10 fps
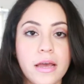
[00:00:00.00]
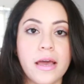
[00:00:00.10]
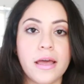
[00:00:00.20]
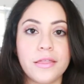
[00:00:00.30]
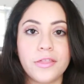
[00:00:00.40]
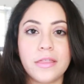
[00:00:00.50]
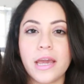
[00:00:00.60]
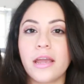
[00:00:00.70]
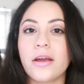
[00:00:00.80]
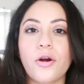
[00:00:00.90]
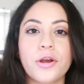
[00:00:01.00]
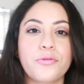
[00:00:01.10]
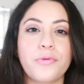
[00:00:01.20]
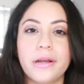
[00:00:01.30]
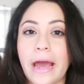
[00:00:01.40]
and they are
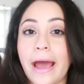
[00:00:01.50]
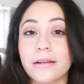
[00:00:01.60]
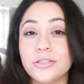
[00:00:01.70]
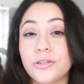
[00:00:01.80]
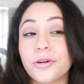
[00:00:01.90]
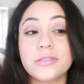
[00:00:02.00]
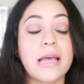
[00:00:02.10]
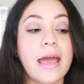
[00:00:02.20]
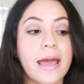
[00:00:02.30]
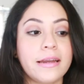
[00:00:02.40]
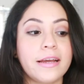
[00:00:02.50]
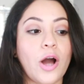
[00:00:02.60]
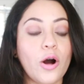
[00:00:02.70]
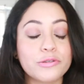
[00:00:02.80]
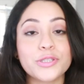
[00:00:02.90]
great actors and
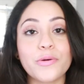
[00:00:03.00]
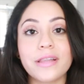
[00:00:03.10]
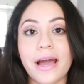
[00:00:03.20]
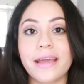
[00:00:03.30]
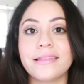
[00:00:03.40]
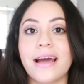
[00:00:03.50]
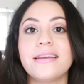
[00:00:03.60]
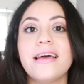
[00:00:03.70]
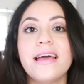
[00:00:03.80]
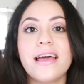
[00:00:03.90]
I also like that